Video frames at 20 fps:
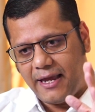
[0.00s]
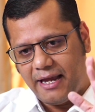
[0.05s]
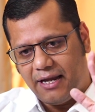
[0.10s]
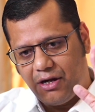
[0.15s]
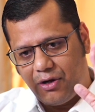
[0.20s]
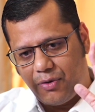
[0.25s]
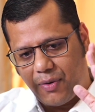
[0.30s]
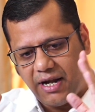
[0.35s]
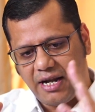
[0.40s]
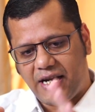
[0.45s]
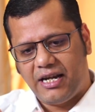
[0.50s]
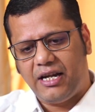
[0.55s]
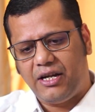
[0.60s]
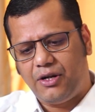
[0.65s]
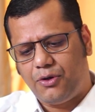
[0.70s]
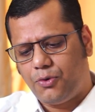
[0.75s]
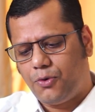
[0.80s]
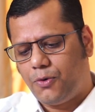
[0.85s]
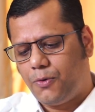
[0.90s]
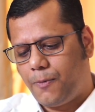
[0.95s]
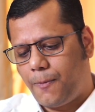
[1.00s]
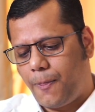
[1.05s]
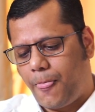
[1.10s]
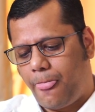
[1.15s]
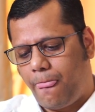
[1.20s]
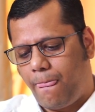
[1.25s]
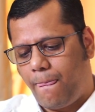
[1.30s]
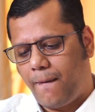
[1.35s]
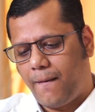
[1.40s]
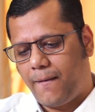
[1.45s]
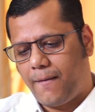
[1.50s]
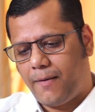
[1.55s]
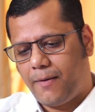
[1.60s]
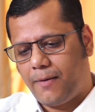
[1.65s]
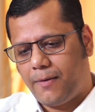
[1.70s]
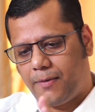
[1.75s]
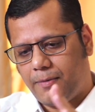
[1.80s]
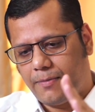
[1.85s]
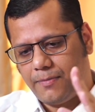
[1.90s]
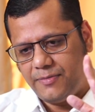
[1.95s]
in 22,
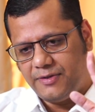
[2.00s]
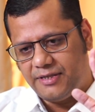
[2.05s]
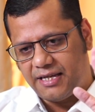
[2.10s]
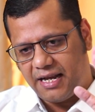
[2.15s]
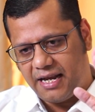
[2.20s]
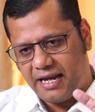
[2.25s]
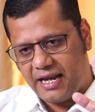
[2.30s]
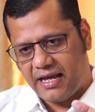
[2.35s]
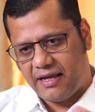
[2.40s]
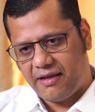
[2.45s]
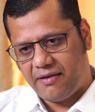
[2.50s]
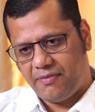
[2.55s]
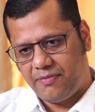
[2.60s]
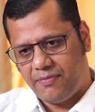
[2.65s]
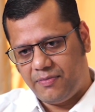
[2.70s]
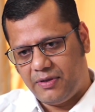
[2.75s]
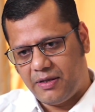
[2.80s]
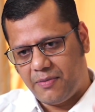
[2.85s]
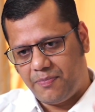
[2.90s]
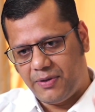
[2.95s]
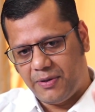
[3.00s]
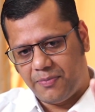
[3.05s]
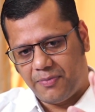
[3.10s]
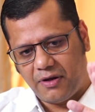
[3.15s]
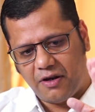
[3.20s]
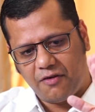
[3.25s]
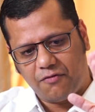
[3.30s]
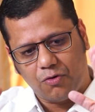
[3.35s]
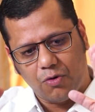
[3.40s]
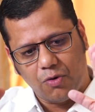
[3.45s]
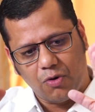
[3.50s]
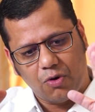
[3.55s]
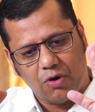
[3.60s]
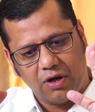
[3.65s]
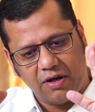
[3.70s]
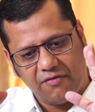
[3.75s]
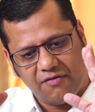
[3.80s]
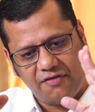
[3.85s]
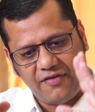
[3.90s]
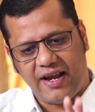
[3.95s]
the people of
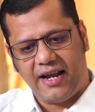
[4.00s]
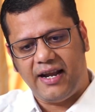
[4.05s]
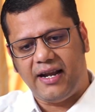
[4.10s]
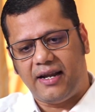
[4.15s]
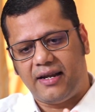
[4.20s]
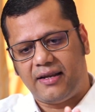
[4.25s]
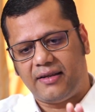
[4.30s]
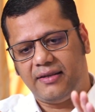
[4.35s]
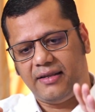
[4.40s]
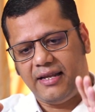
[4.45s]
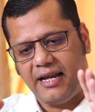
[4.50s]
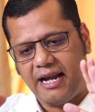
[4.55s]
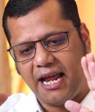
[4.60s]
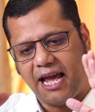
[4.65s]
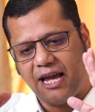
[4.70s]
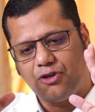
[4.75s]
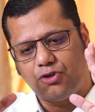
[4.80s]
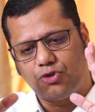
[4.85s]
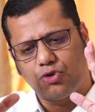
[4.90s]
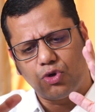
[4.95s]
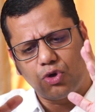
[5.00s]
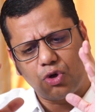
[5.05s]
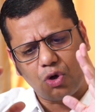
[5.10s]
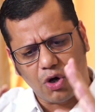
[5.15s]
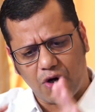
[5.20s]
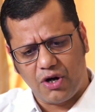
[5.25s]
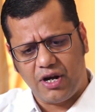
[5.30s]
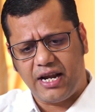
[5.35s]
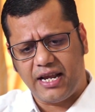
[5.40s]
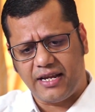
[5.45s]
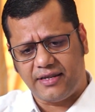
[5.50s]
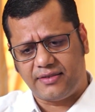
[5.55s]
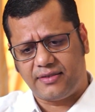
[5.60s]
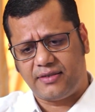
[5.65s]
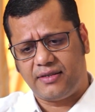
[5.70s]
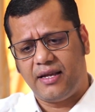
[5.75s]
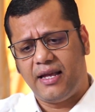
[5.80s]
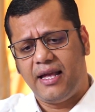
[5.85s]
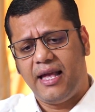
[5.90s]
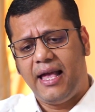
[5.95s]
Kunkolim felt that I should contest.